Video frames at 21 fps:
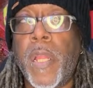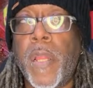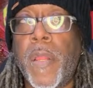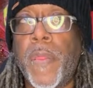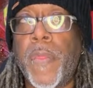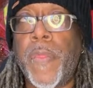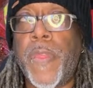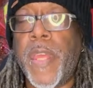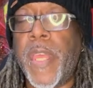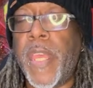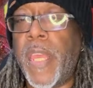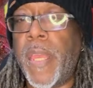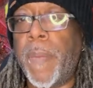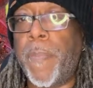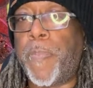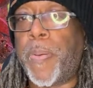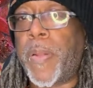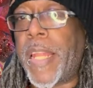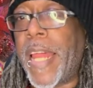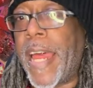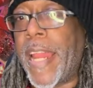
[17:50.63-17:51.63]
the
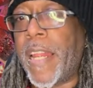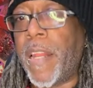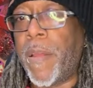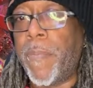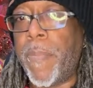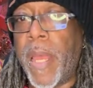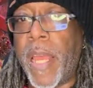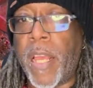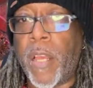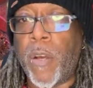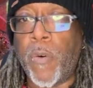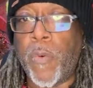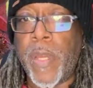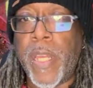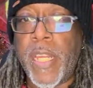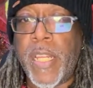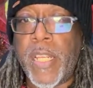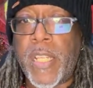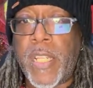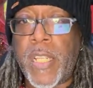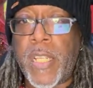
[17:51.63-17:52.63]
Platinum
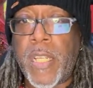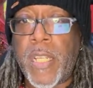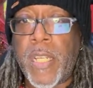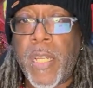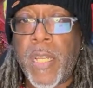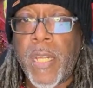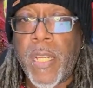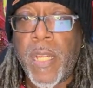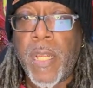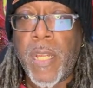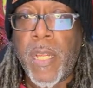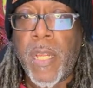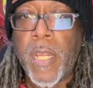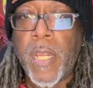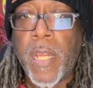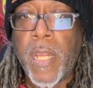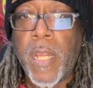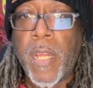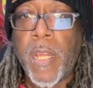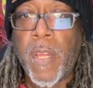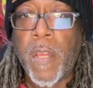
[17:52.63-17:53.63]
Egoist
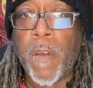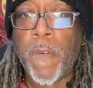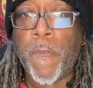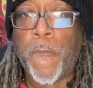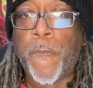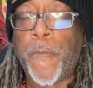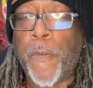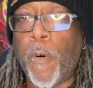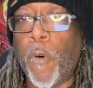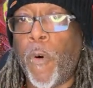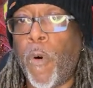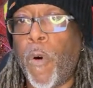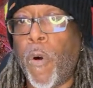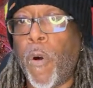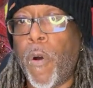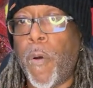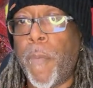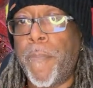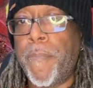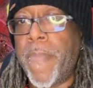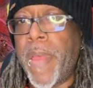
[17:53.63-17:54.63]

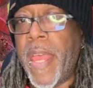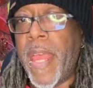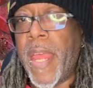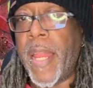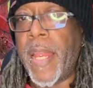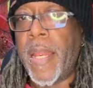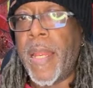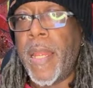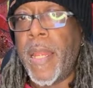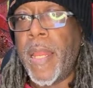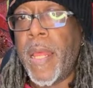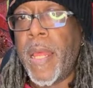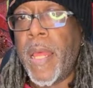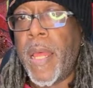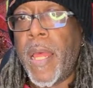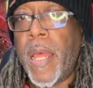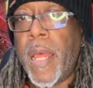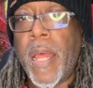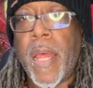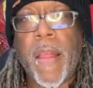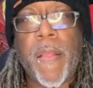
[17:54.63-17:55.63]
for men,
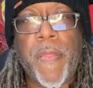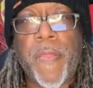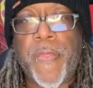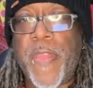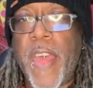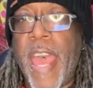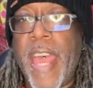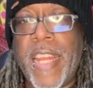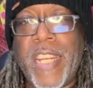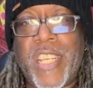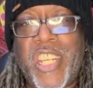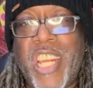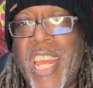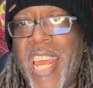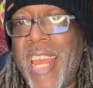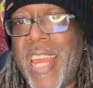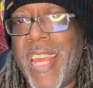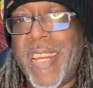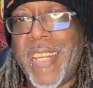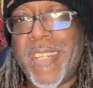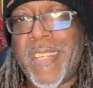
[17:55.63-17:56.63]
that
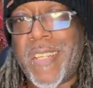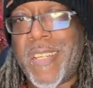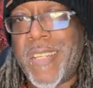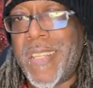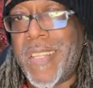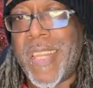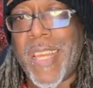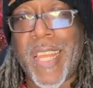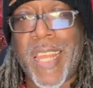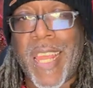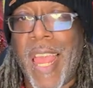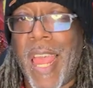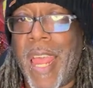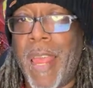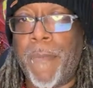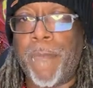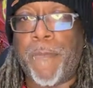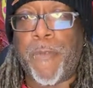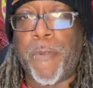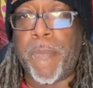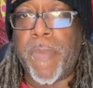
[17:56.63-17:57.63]
changed the
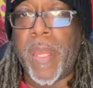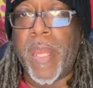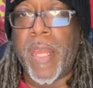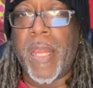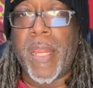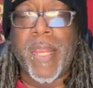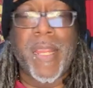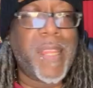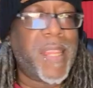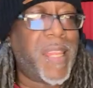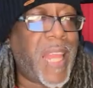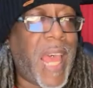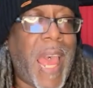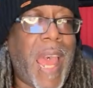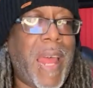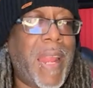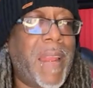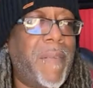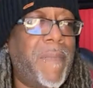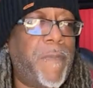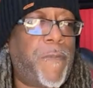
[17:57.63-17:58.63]
game for me.
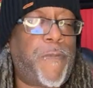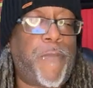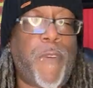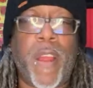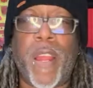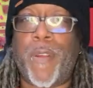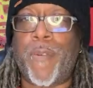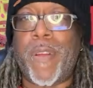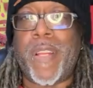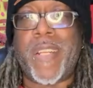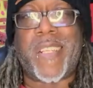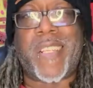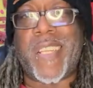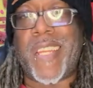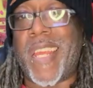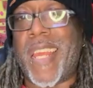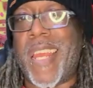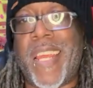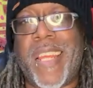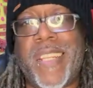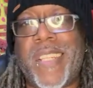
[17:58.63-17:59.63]
That fragrance
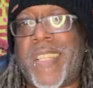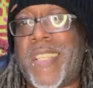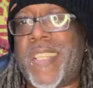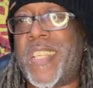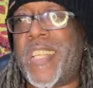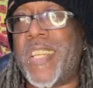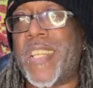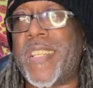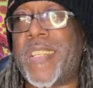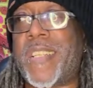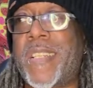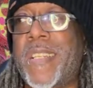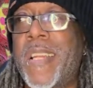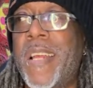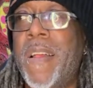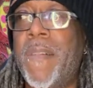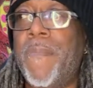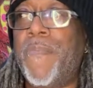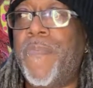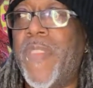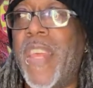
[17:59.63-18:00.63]
is just
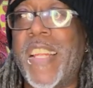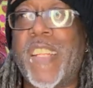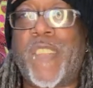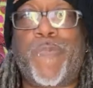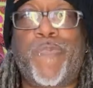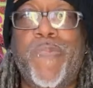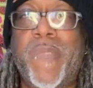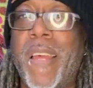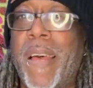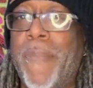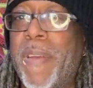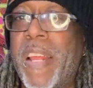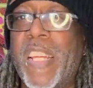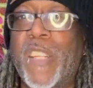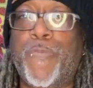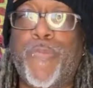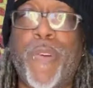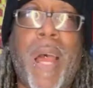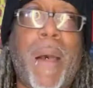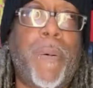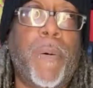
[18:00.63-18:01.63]
that's
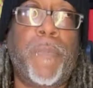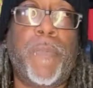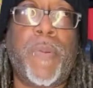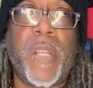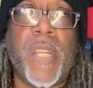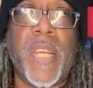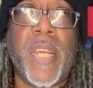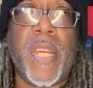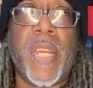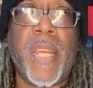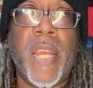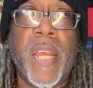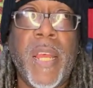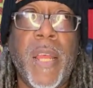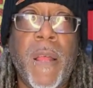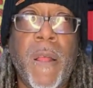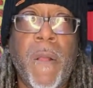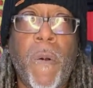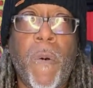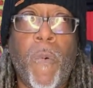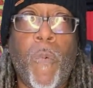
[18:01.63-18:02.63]
probably
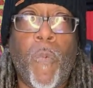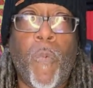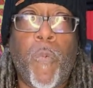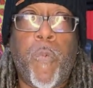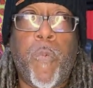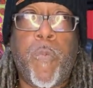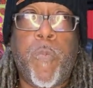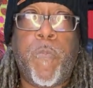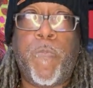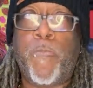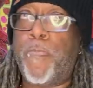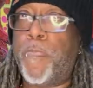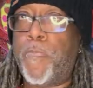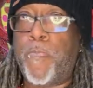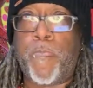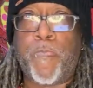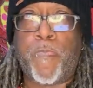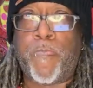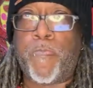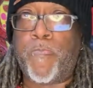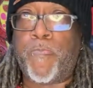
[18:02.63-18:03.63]

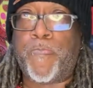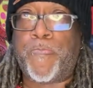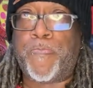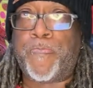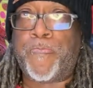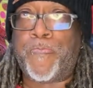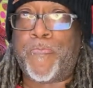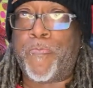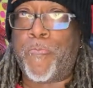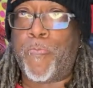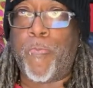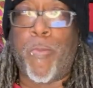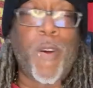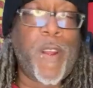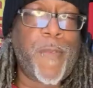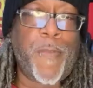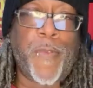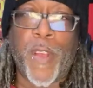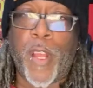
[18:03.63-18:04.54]
one of the